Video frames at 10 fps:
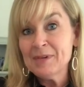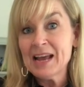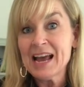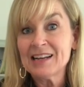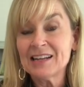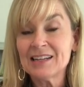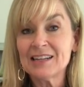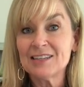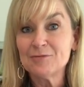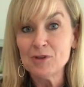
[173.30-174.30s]
had
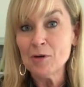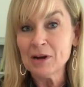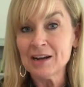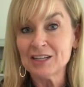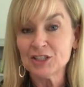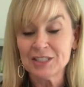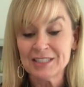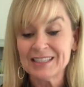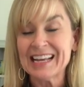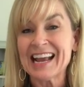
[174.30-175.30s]
no
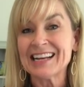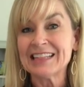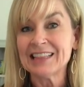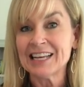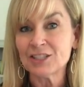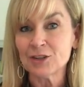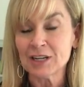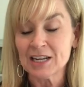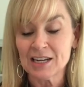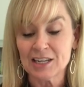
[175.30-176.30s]
concussion, they had a lesser
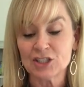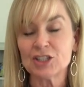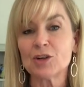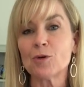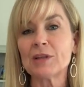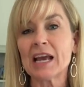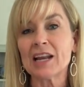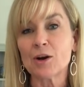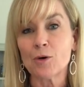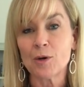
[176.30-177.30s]
concussion, or they
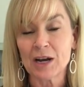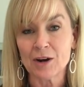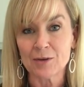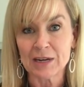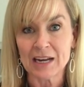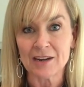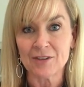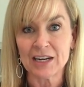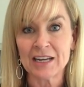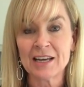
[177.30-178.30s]
had a quicker
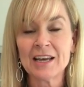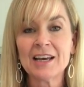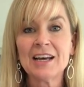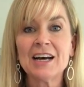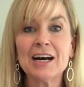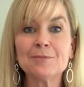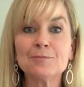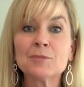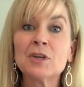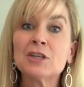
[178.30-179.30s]
recovery.
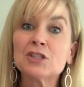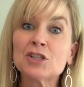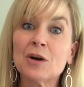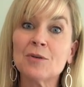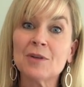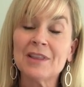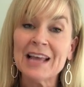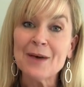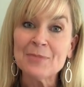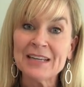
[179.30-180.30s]
So
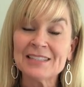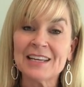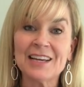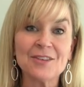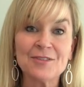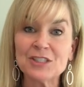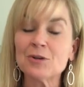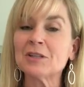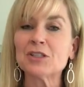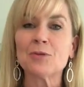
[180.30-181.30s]
that being said, fish oil is